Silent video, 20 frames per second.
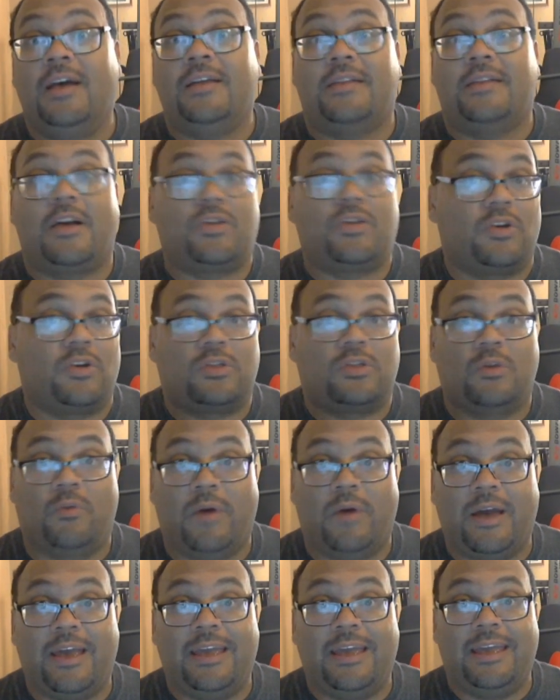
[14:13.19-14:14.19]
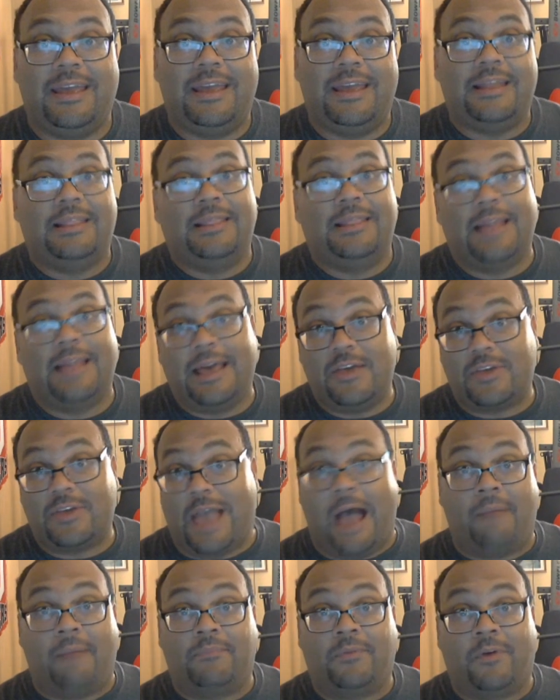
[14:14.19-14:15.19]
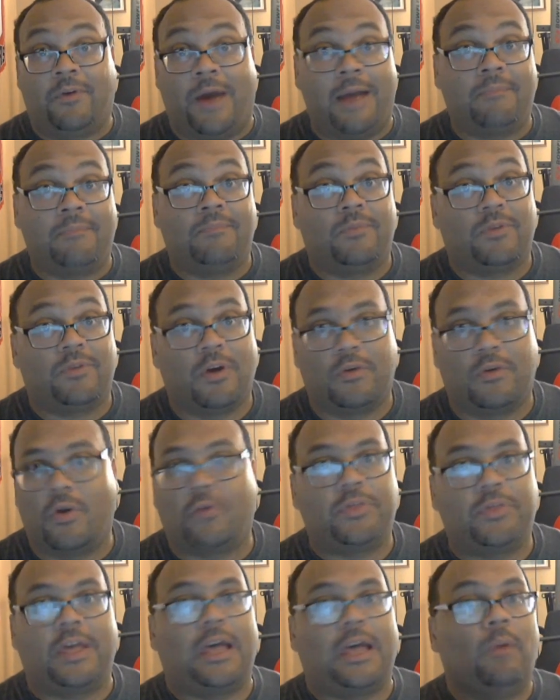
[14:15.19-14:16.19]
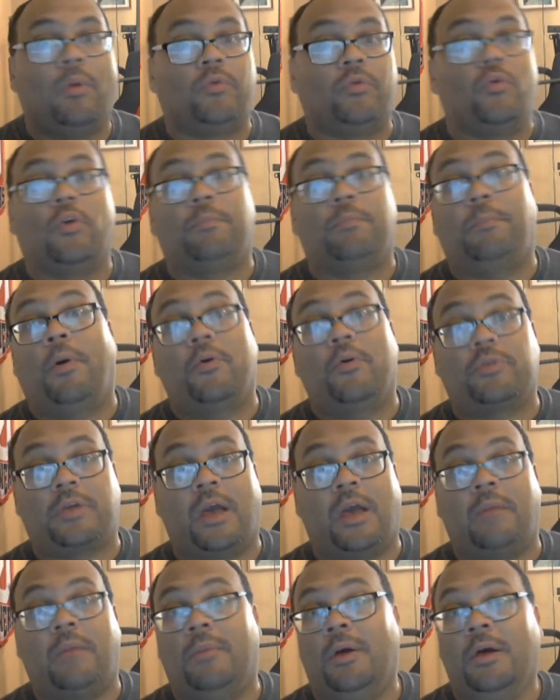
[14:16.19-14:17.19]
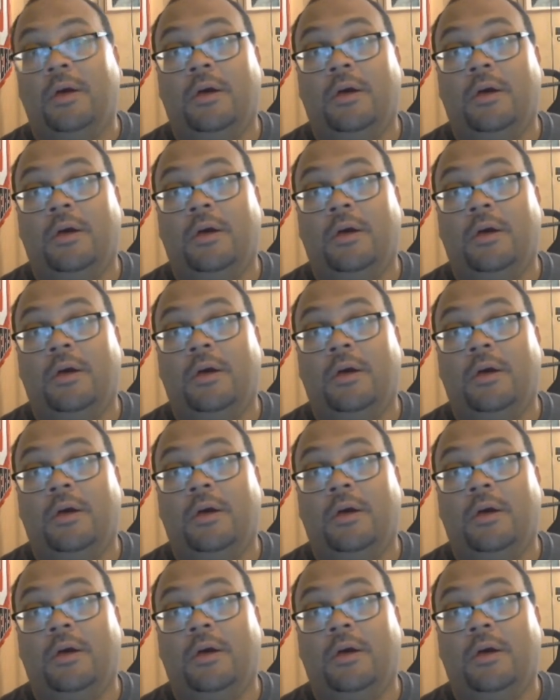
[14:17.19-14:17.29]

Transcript: That's just the way it lays out. All right. So don't think I won't do a post game,